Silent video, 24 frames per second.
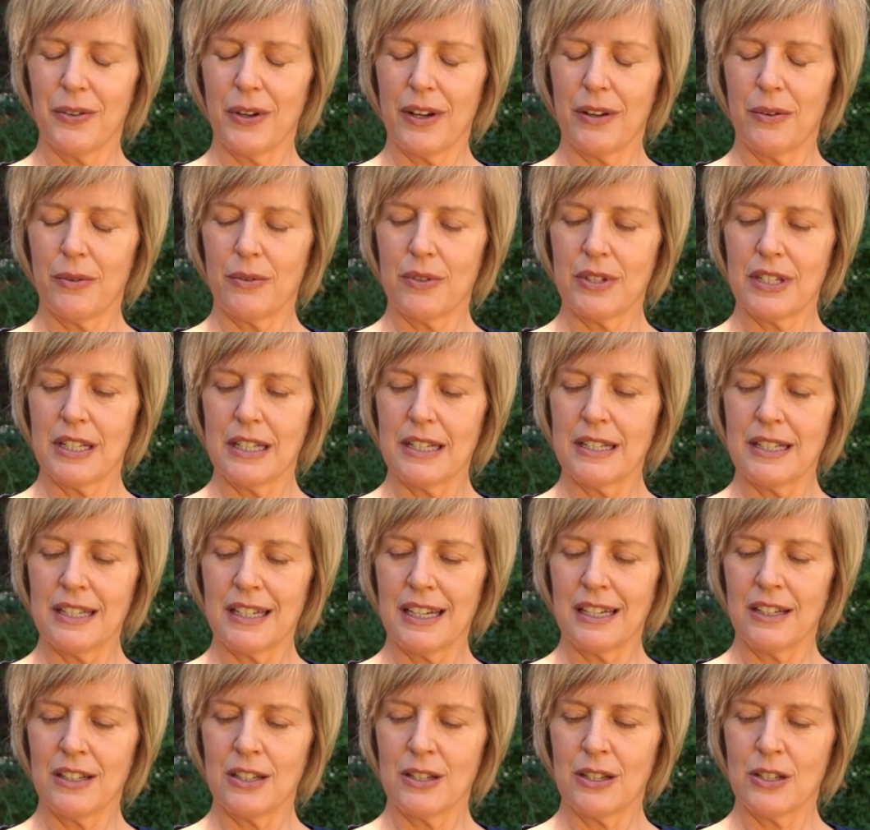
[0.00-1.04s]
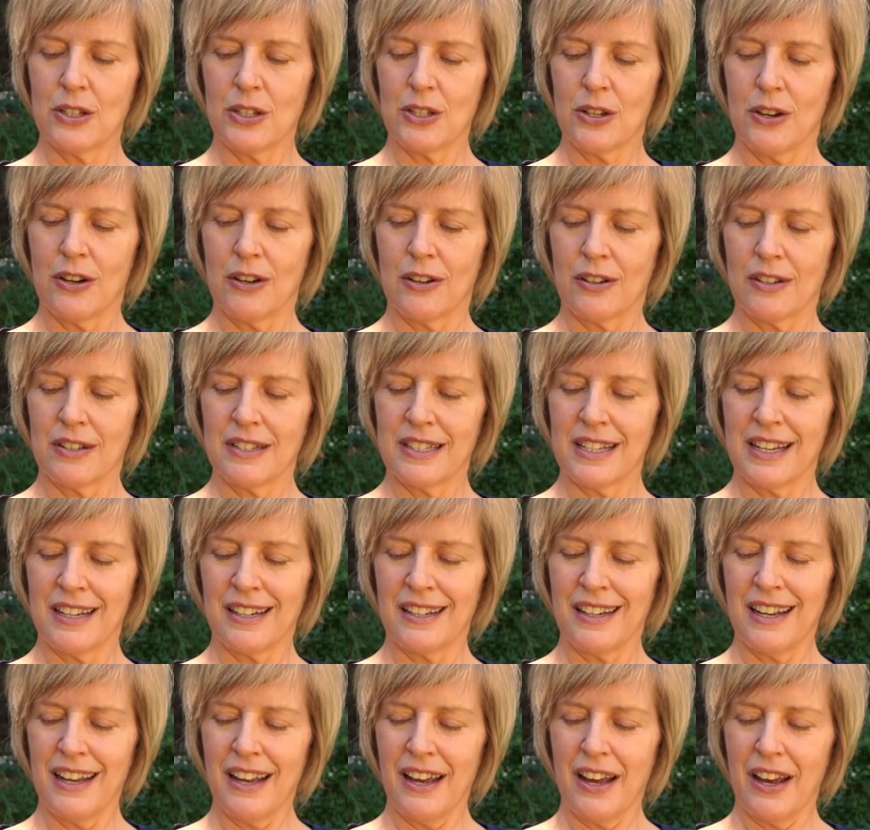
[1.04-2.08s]
listening to the songs,
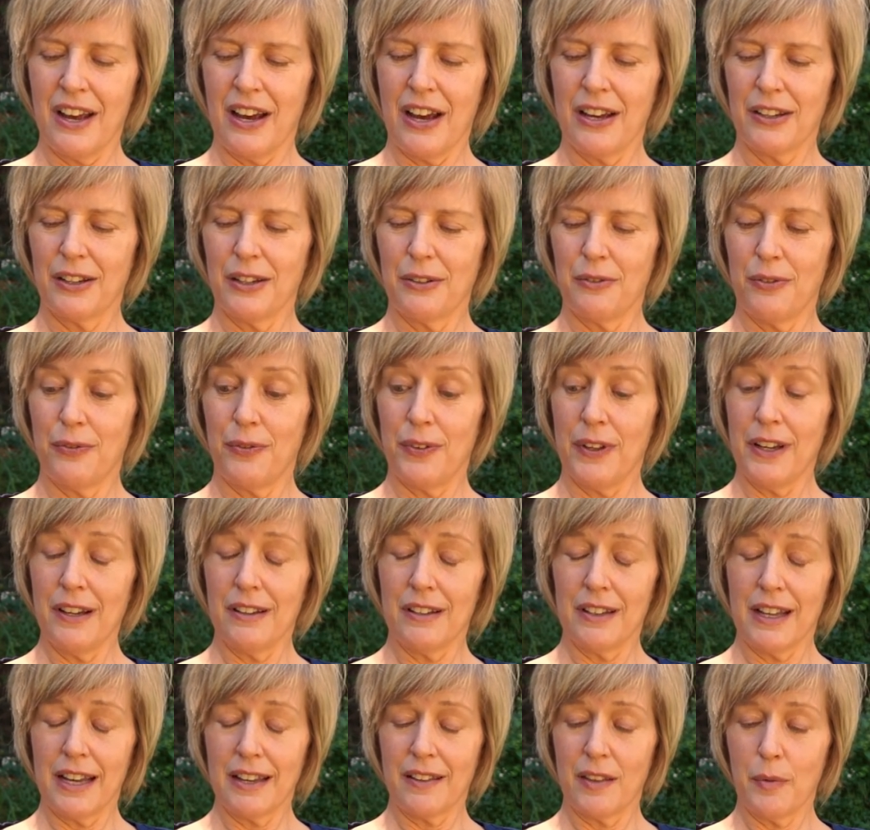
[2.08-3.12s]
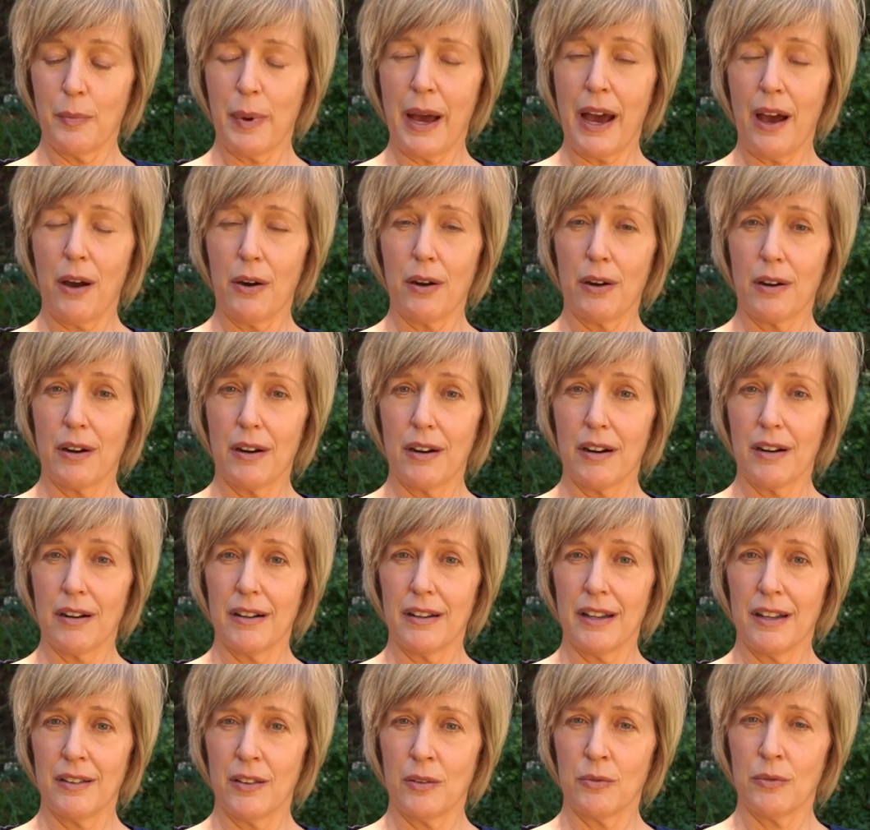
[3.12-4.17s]
and I could feel like the power
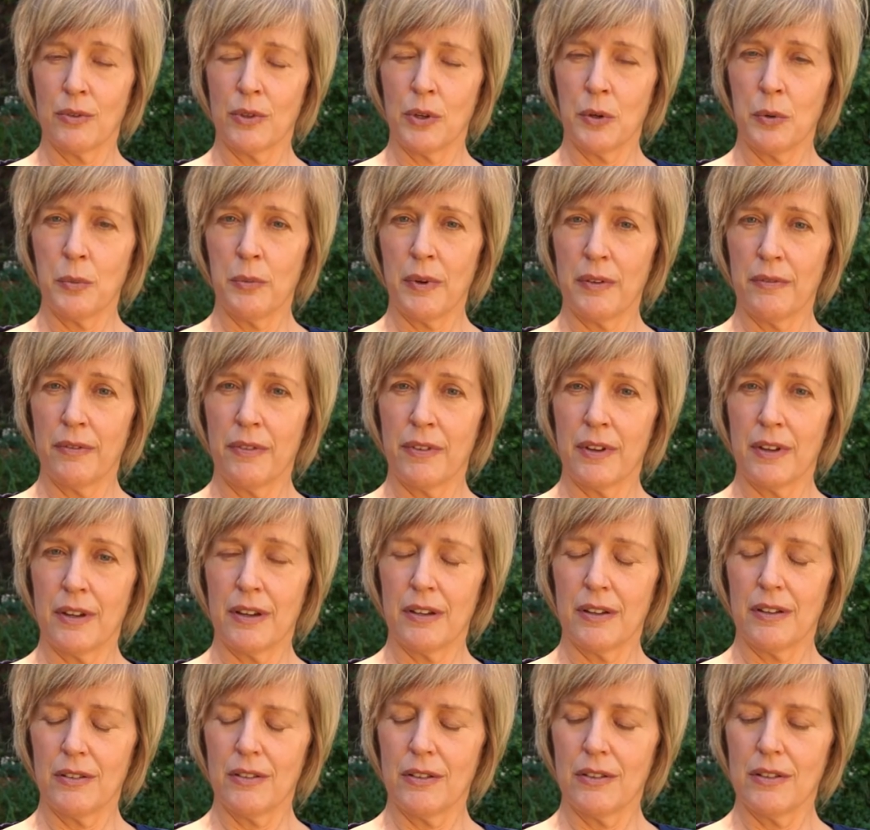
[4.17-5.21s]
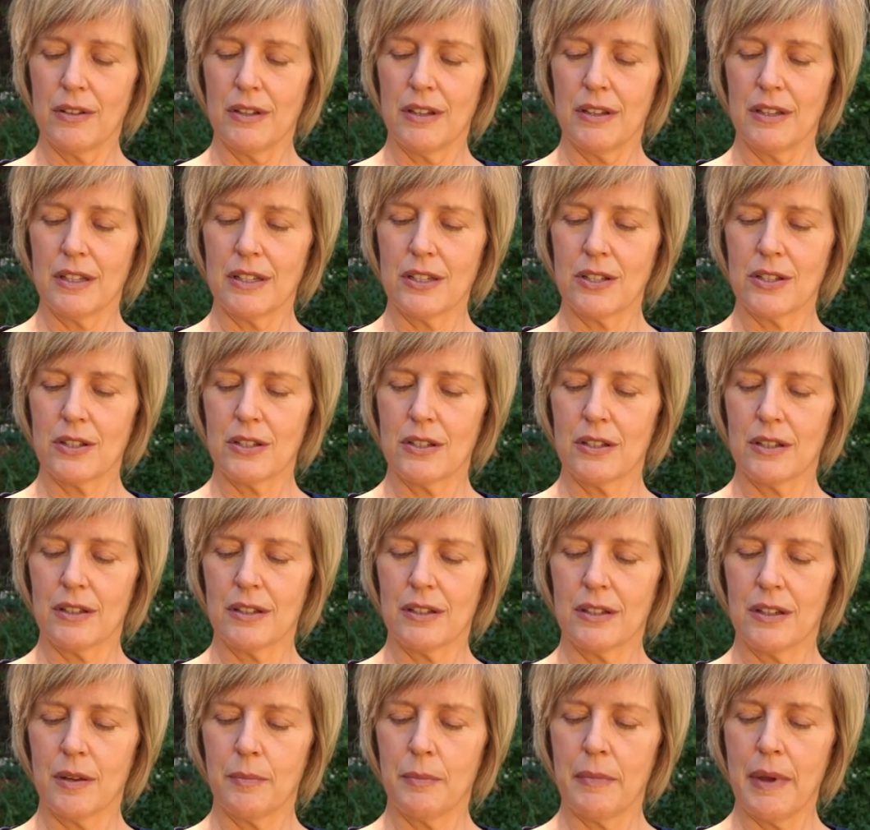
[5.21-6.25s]
in the room of this
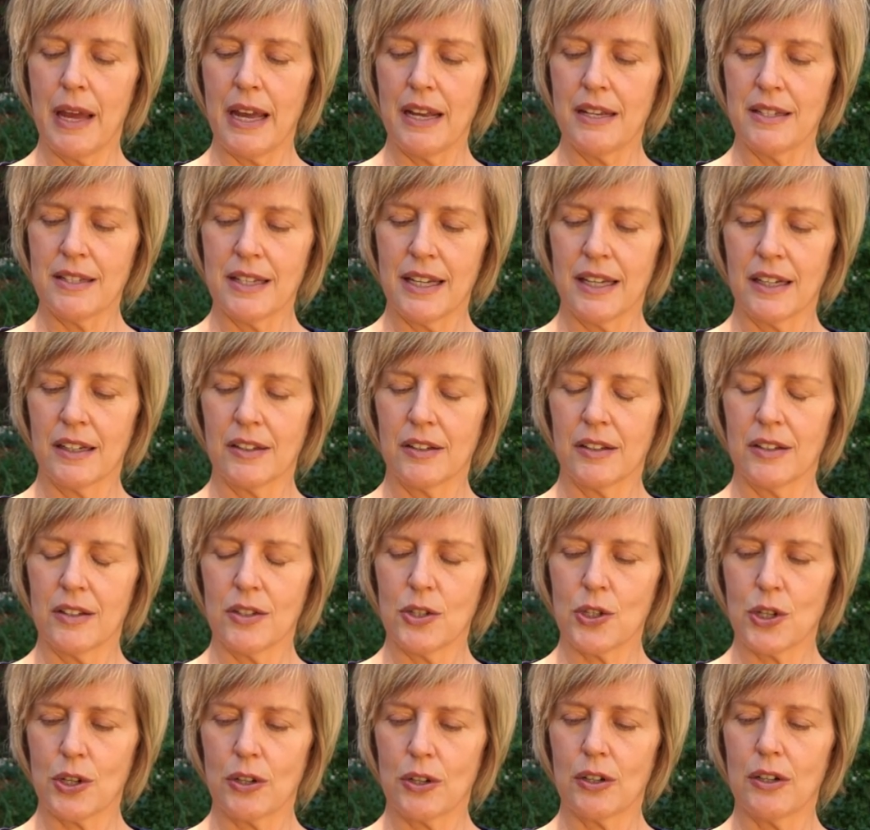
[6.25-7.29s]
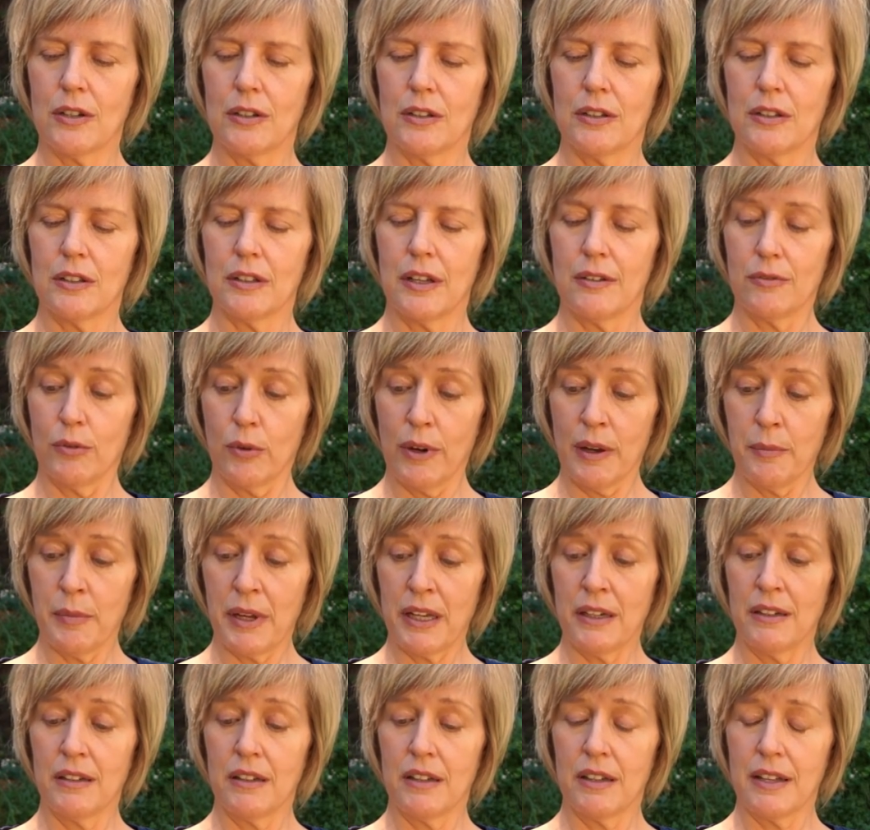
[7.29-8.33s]
amazing circle of
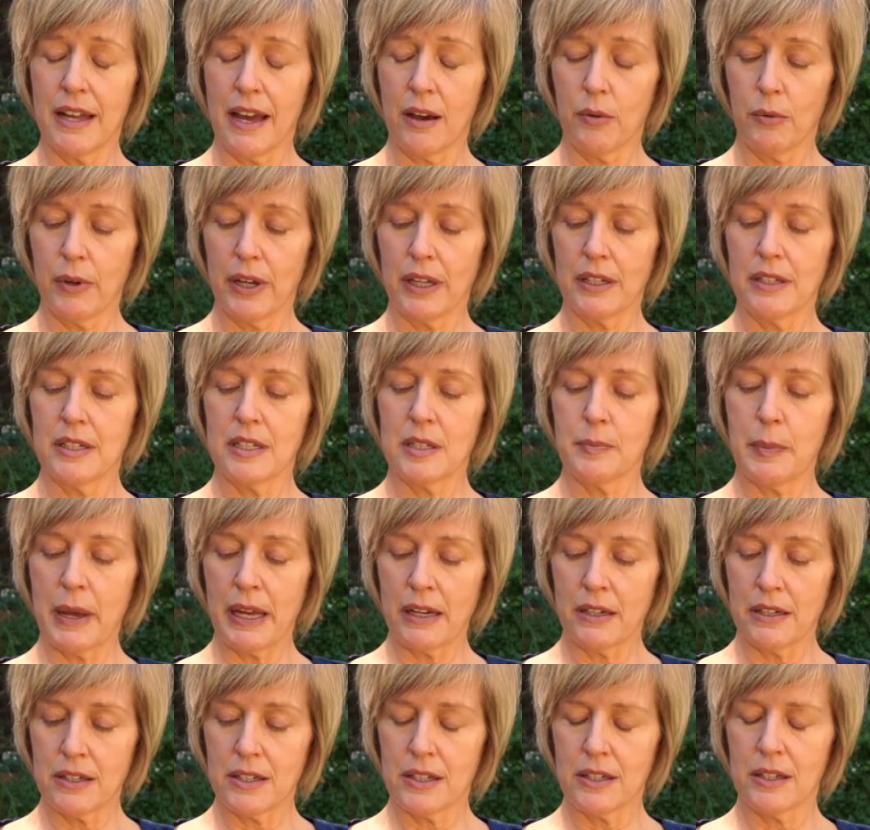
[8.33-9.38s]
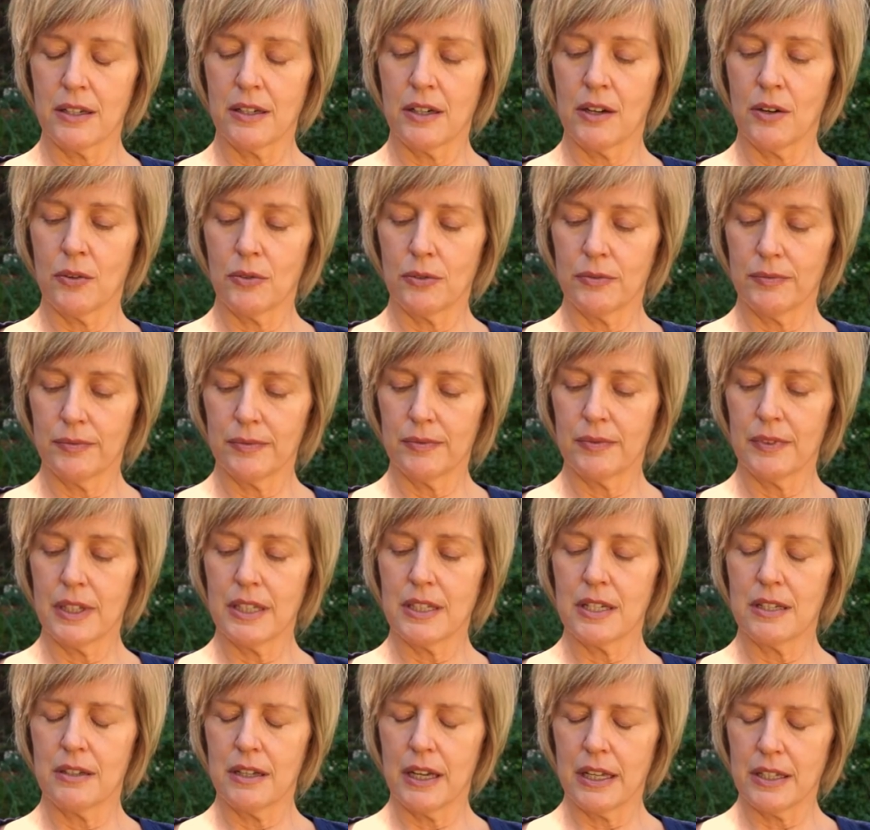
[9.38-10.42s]
women that we had spent, you know,
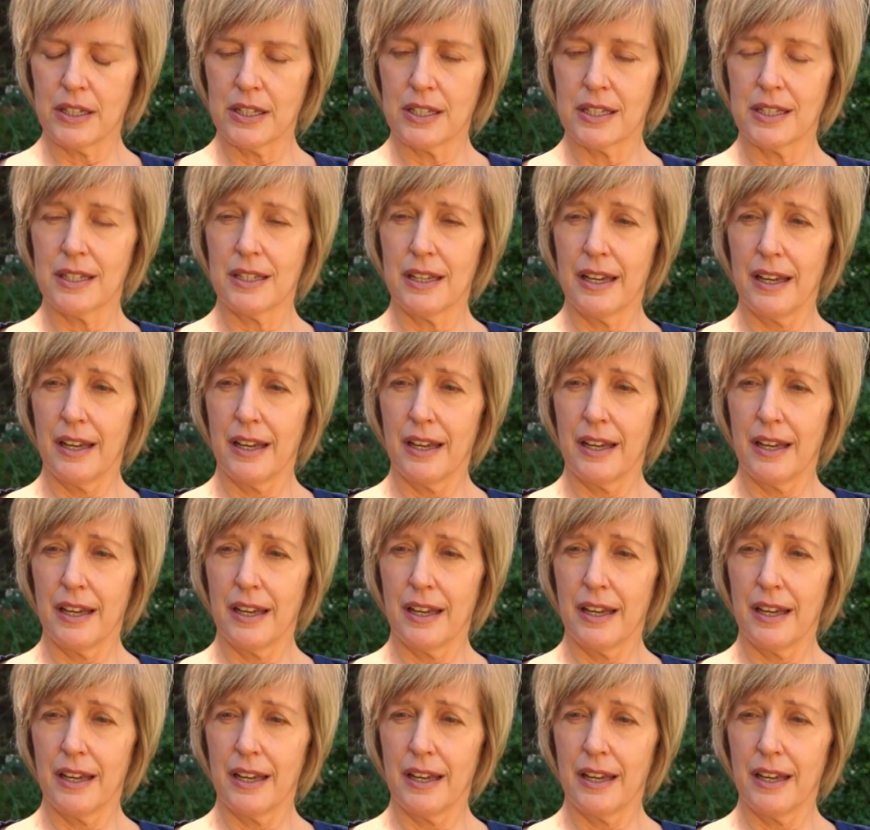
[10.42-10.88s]
it's